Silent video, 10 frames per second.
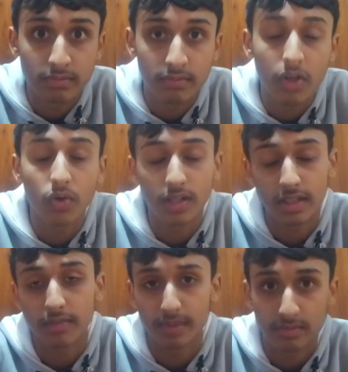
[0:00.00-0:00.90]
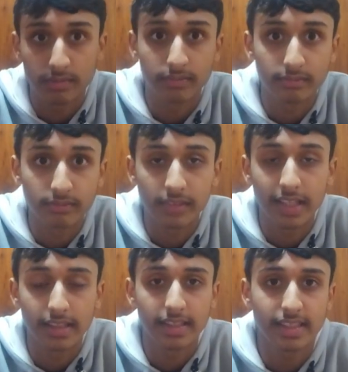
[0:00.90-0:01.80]
according to me.
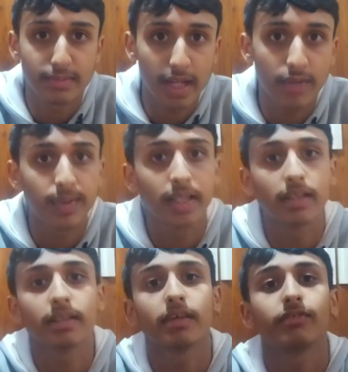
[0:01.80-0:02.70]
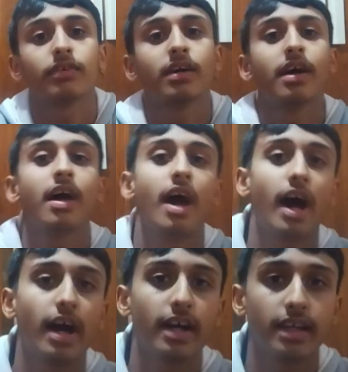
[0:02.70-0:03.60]
This is my opinion. If
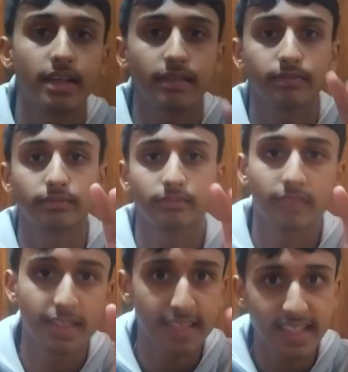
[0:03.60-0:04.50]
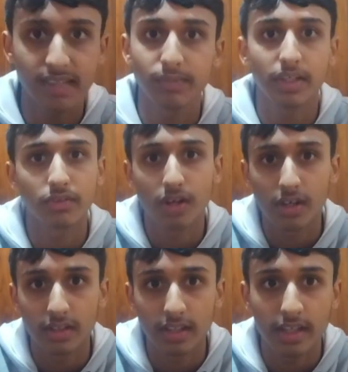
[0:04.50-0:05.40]
I say something
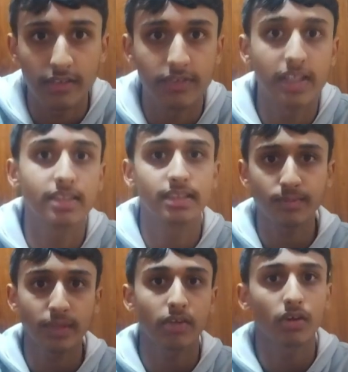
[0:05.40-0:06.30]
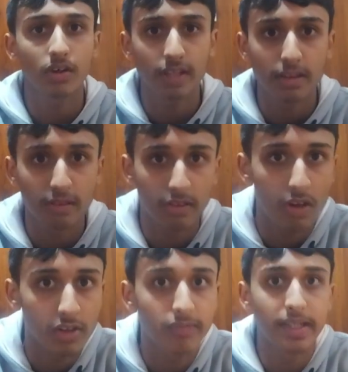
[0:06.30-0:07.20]
wrong, if there's something wrong in
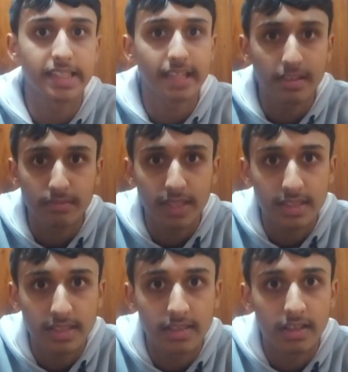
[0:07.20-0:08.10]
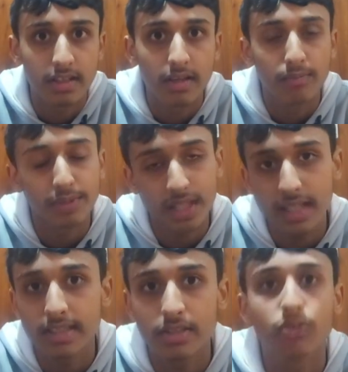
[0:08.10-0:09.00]
all of my statements,
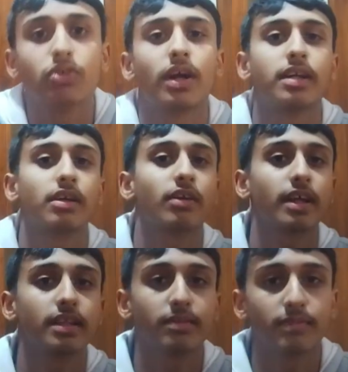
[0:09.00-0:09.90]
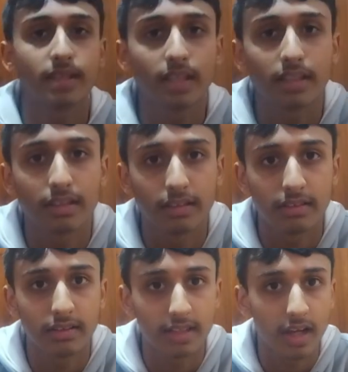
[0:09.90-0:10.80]
please do try to correct them in
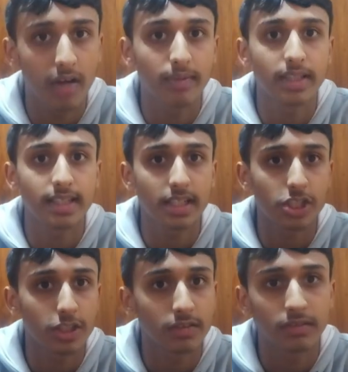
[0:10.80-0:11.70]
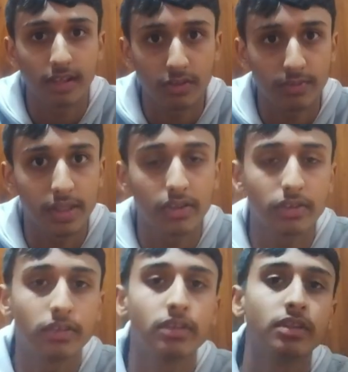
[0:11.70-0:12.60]
the comment section down below.